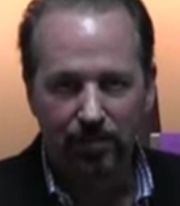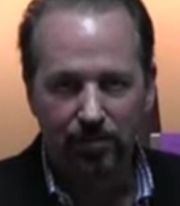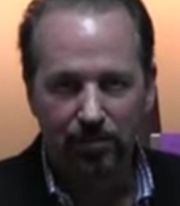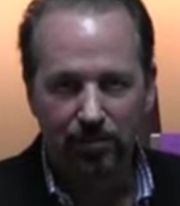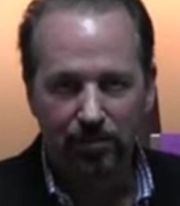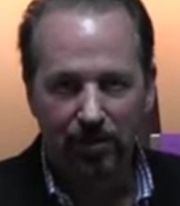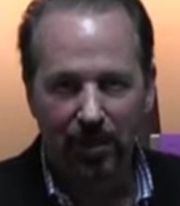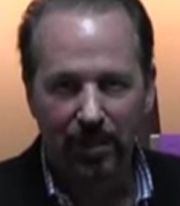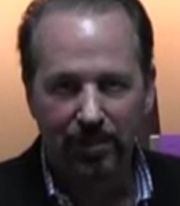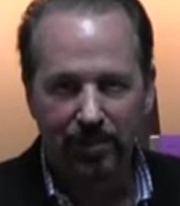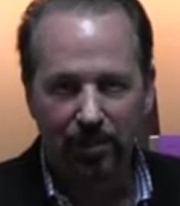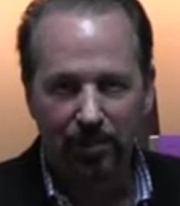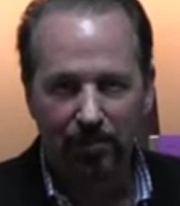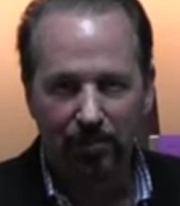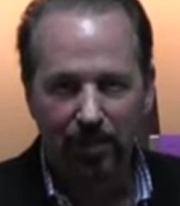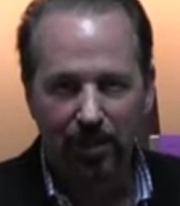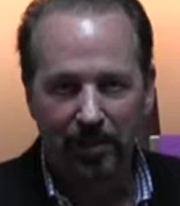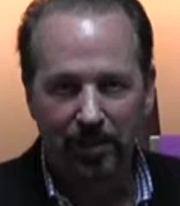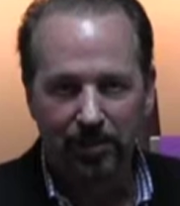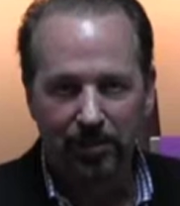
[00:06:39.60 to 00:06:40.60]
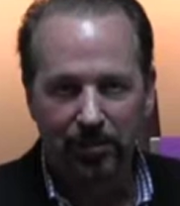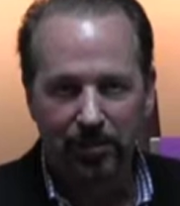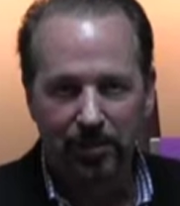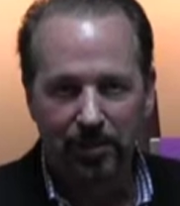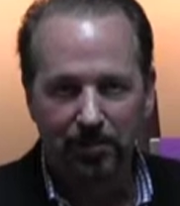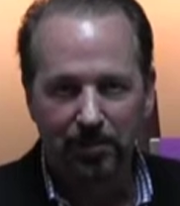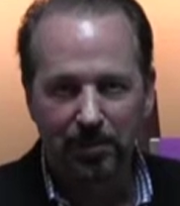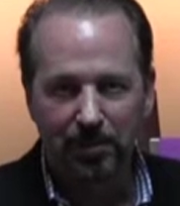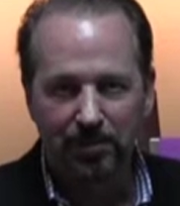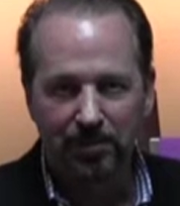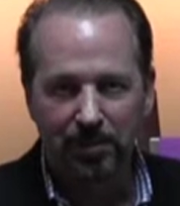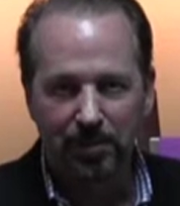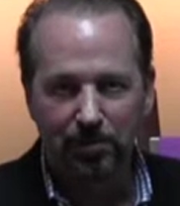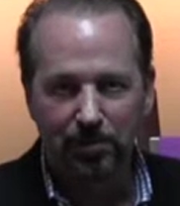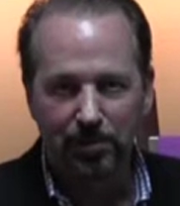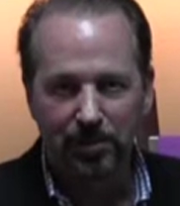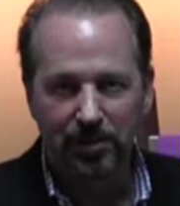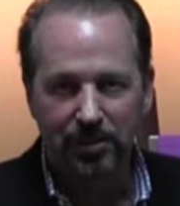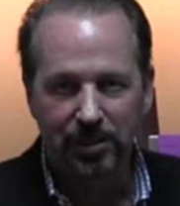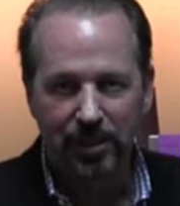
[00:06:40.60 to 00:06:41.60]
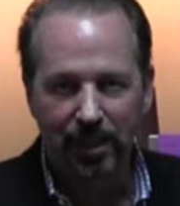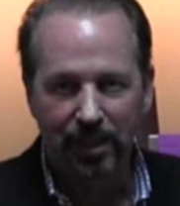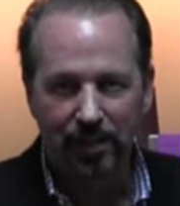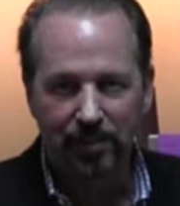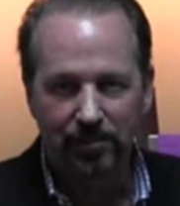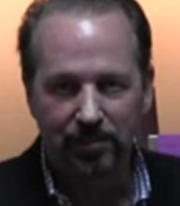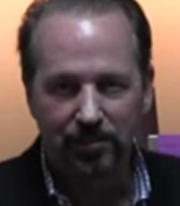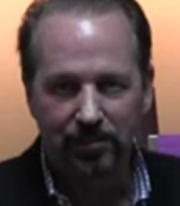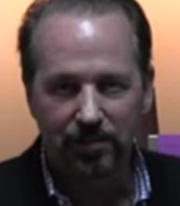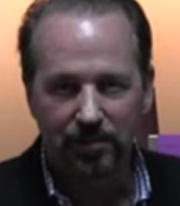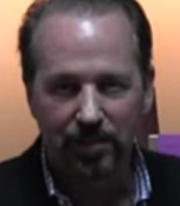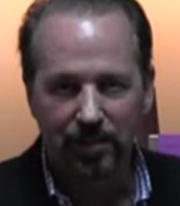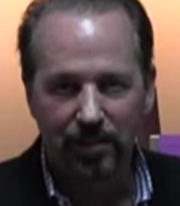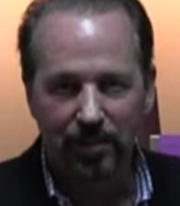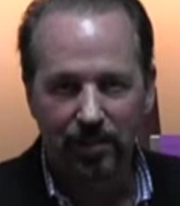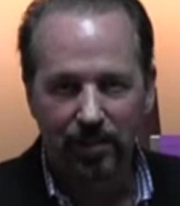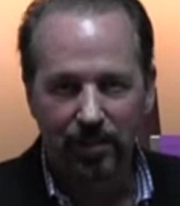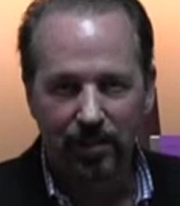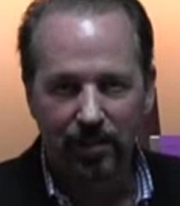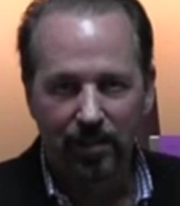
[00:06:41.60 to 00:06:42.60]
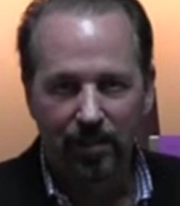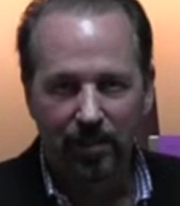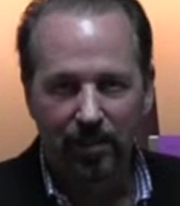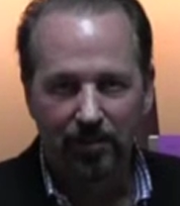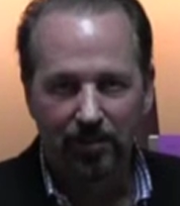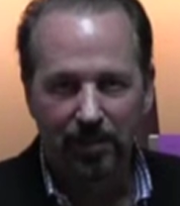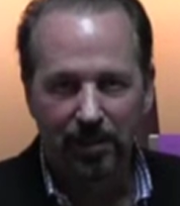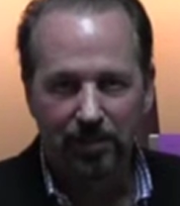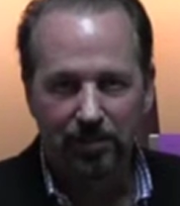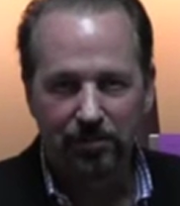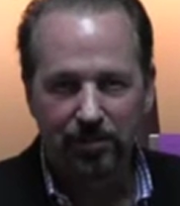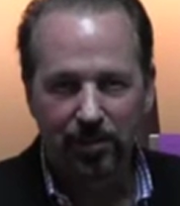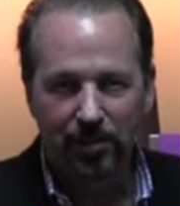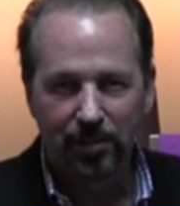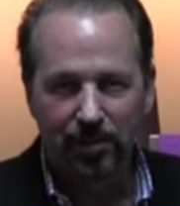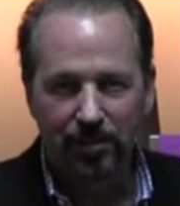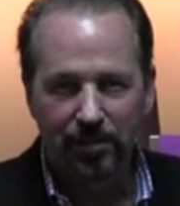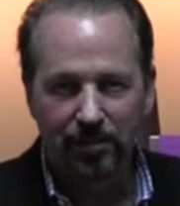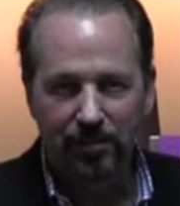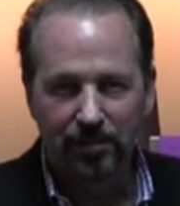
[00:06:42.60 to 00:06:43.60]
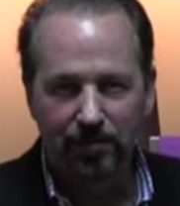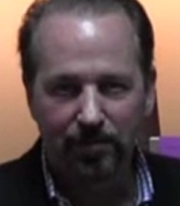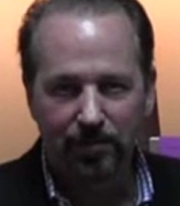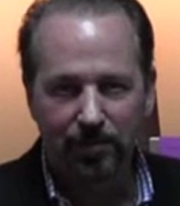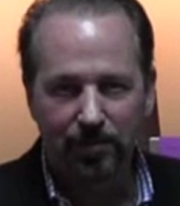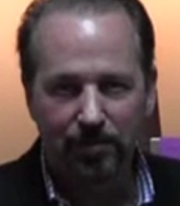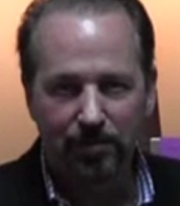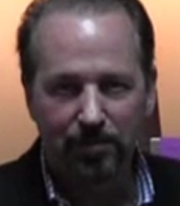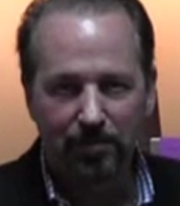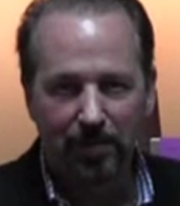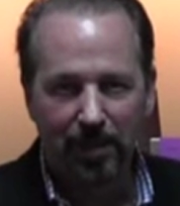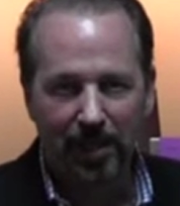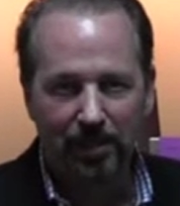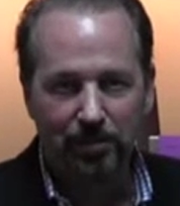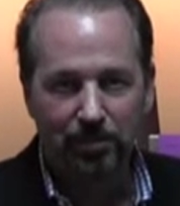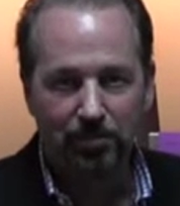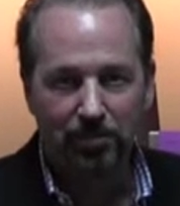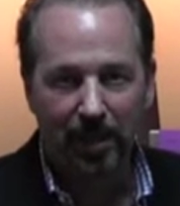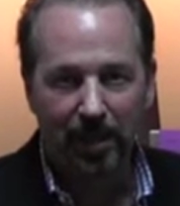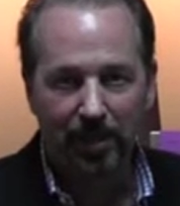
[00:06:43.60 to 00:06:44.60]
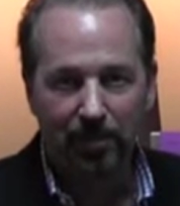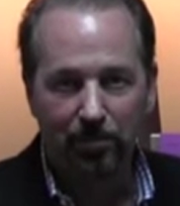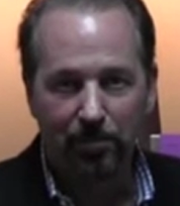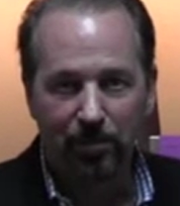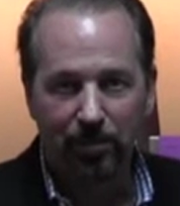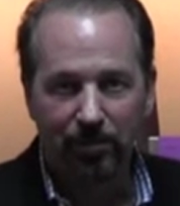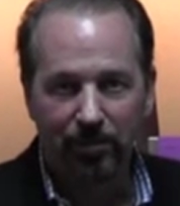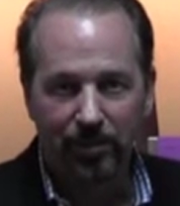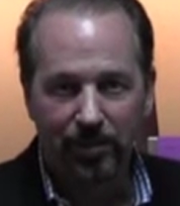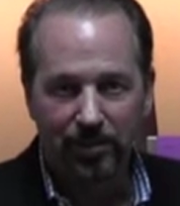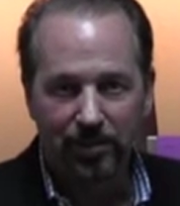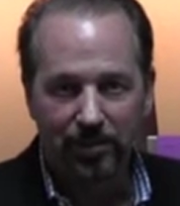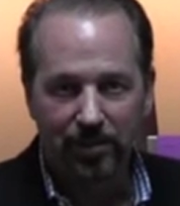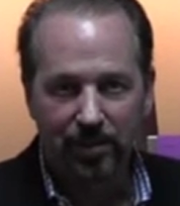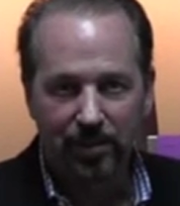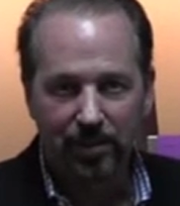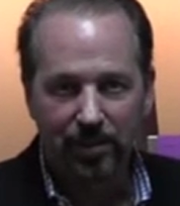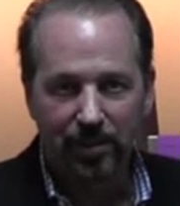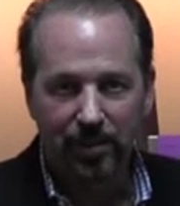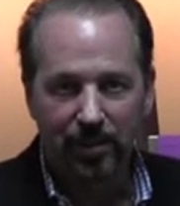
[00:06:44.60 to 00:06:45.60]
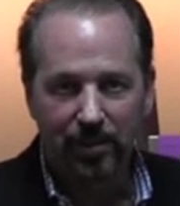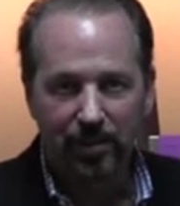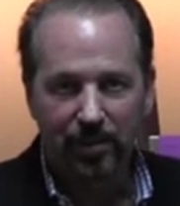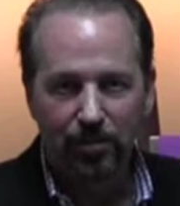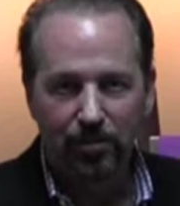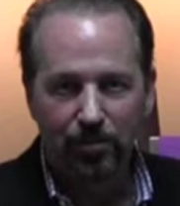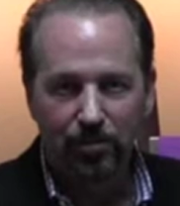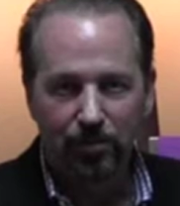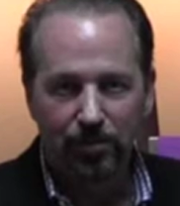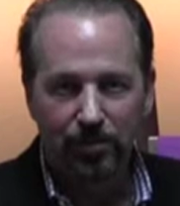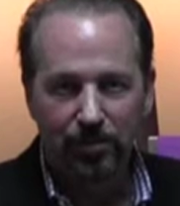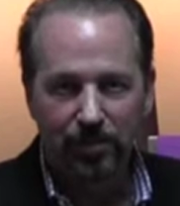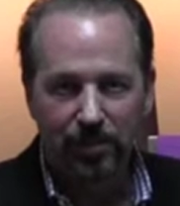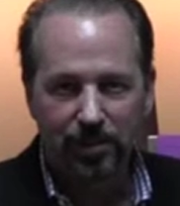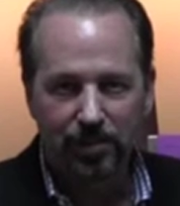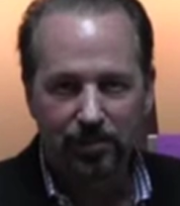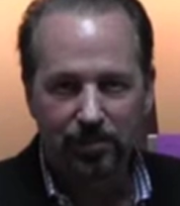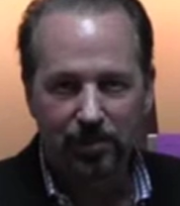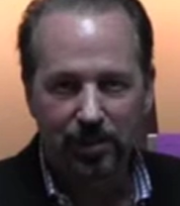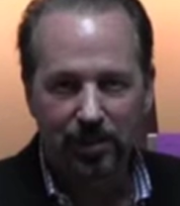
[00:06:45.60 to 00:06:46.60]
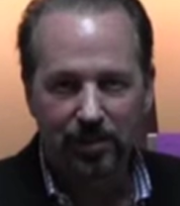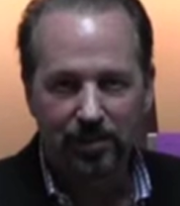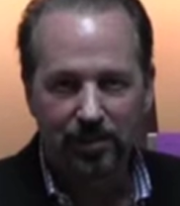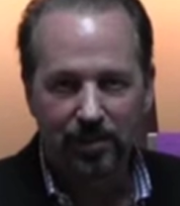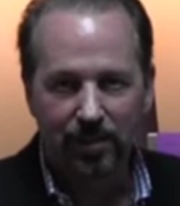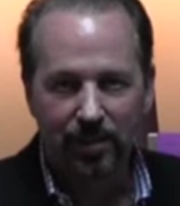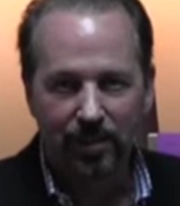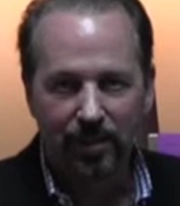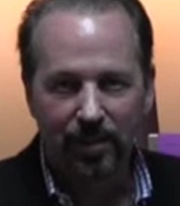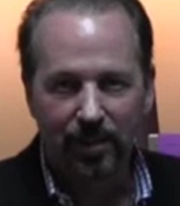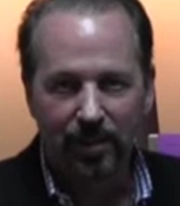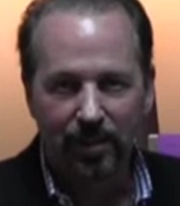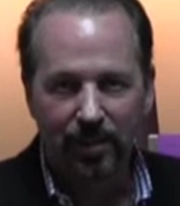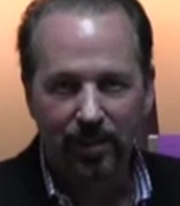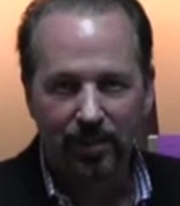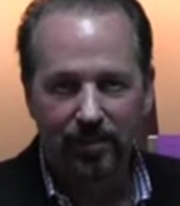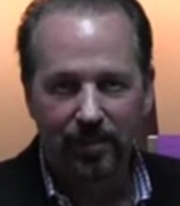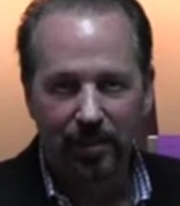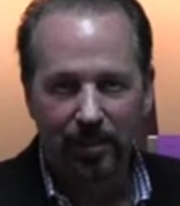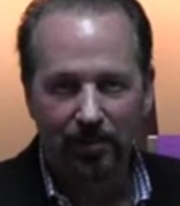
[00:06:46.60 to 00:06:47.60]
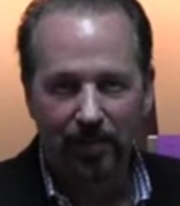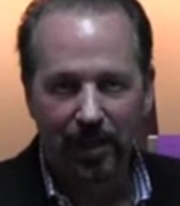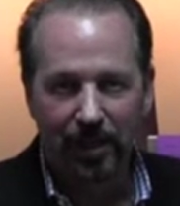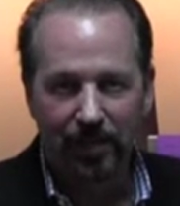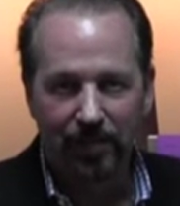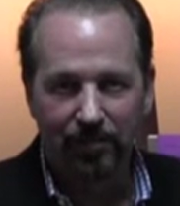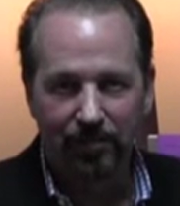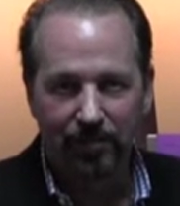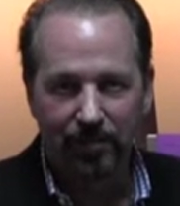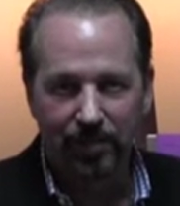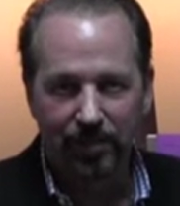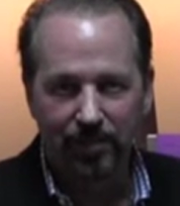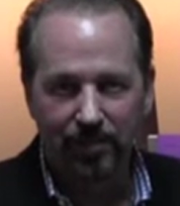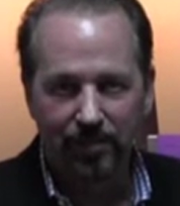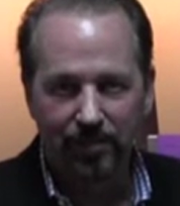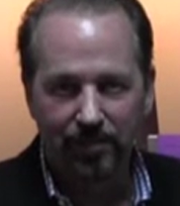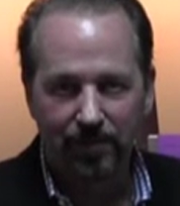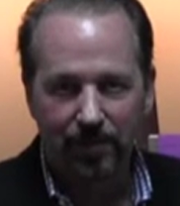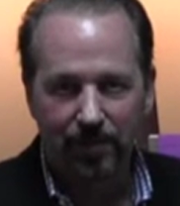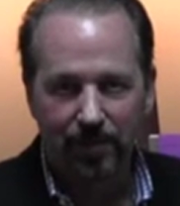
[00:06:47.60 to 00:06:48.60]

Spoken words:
So what I tell everybody to do is give me the 6 weeks challenge. Let me get you on a list of foods that match your body more efficiently. Do it for 6 weeks and then tell me how you feel.